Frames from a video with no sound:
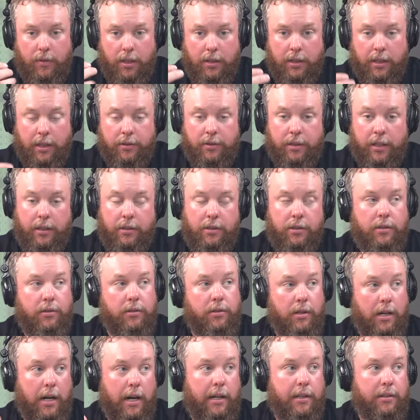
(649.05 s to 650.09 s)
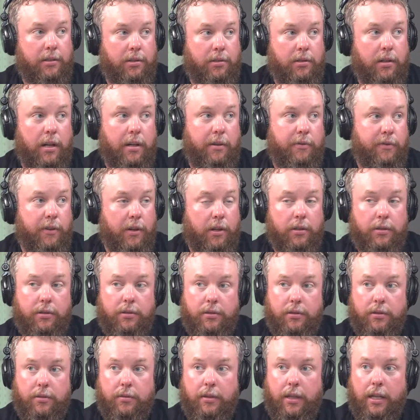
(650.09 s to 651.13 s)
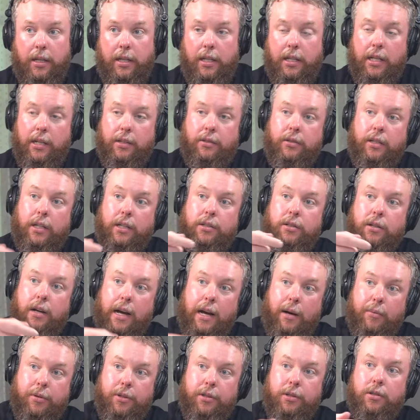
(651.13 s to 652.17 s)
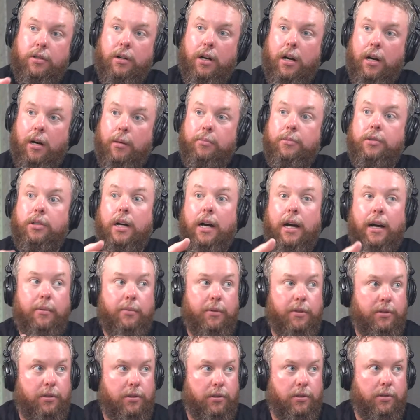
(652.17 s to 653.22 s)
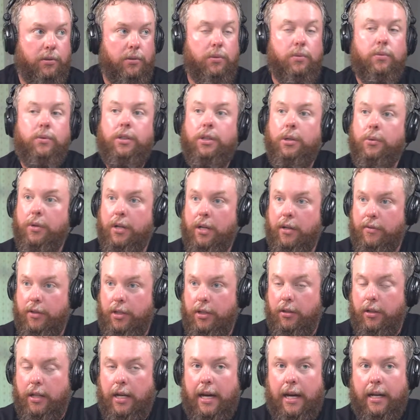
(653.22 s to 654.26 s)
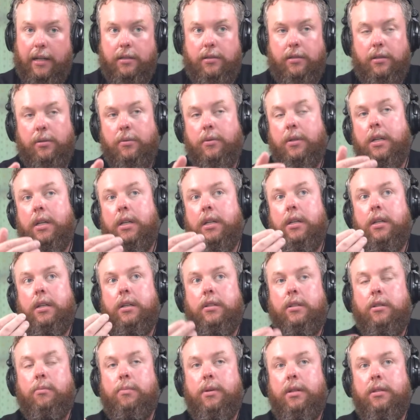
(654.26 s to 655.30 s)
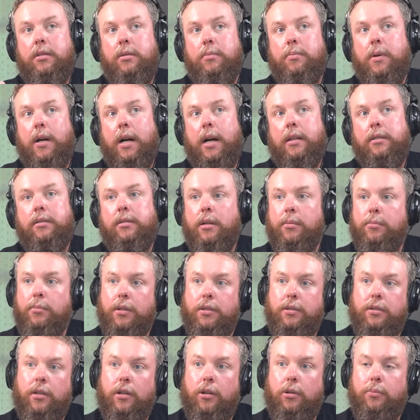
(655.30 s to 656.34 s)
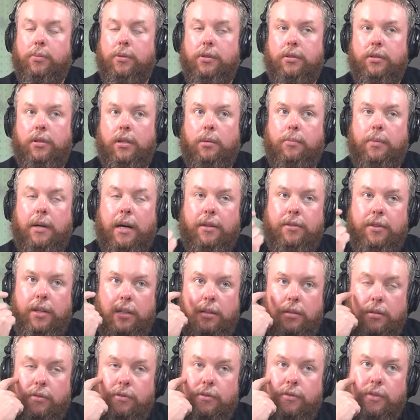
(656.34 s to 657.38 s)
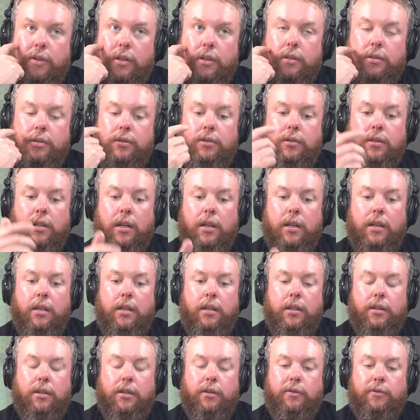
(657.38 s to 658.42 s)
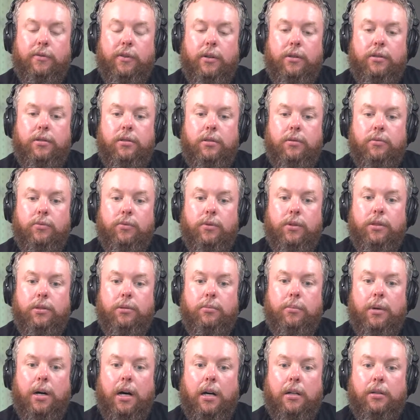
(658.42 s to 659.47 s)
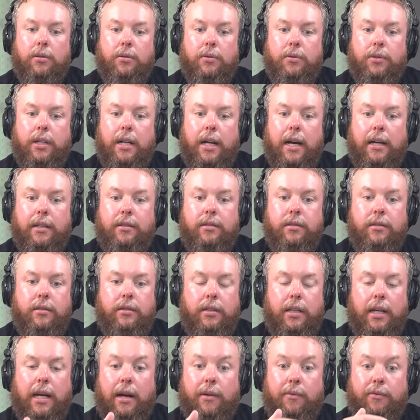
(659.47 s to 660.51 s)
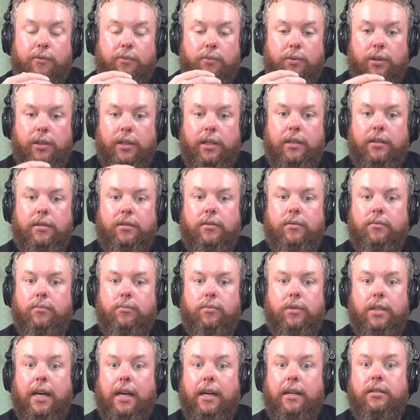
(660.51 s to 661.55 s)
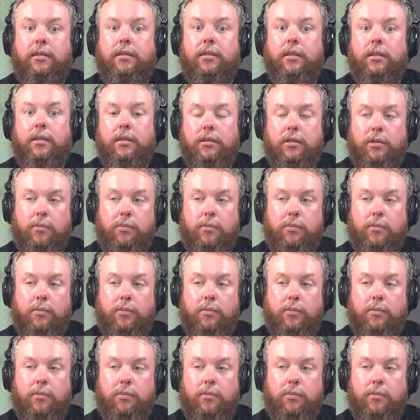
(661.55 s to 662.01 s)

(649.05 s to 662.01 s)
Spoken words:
They'll say try it straight first, and then they'll say try it with a drop, try it with 2, whatever you like. So you'd be surprised how much it opens up. I think the first real bottle that I've really tasted and